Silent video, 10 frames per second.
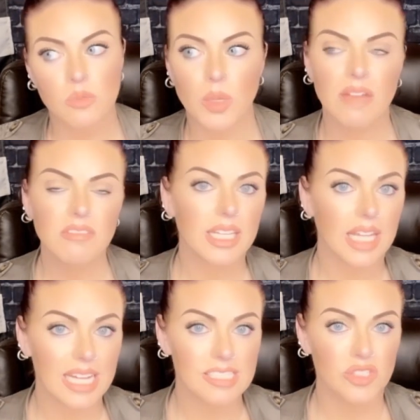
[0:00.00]
we have a
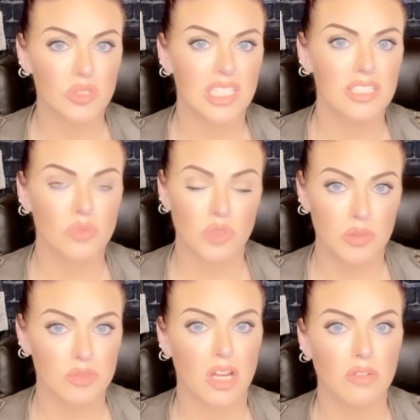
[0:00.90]
guest who's in his room
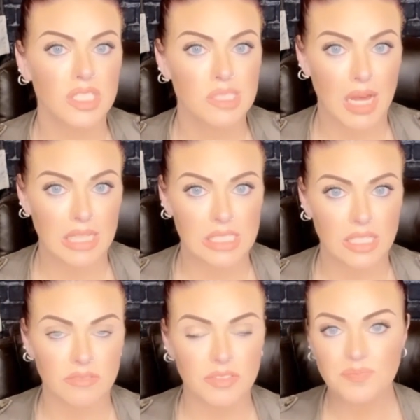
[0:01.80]
who's
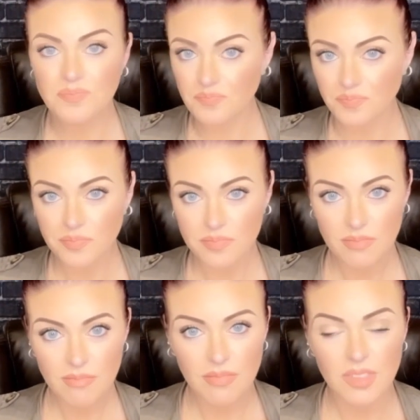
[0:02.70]
unresponsive,
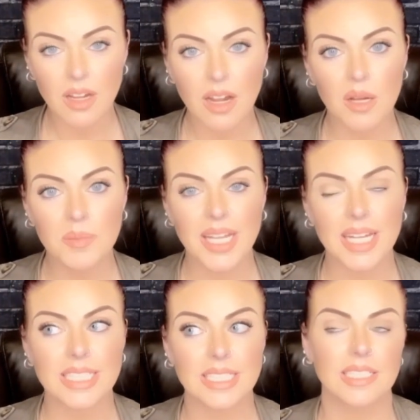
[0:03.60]

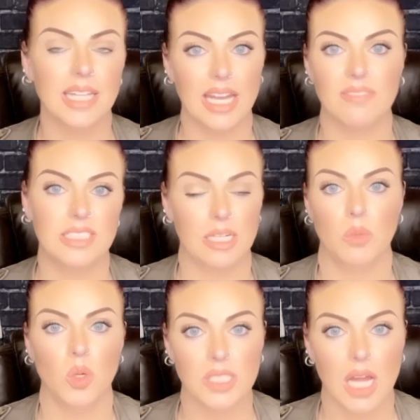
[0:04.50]
and they have a
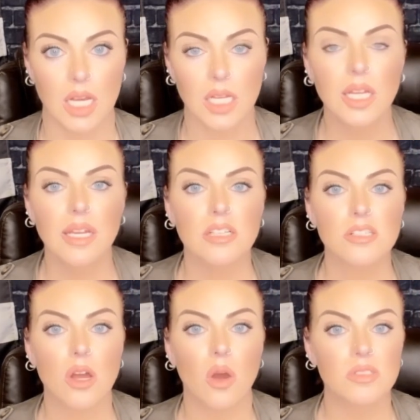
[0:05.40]
deadbolt on.
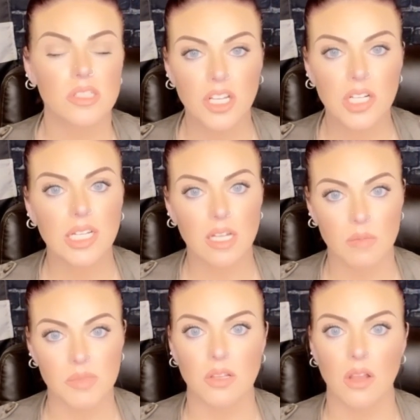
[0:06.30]
So security
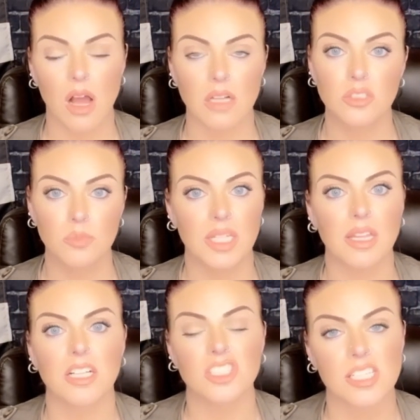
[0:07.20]
comes along to be
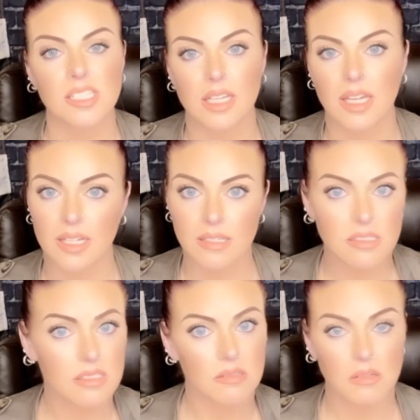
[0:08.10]
there just in
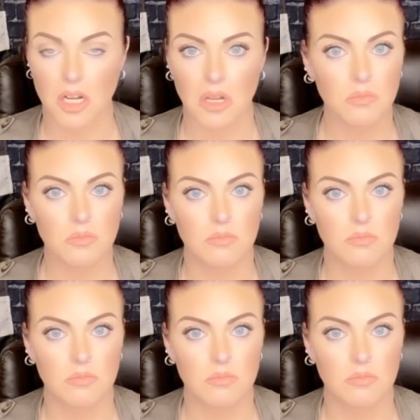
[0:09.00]
case, you know,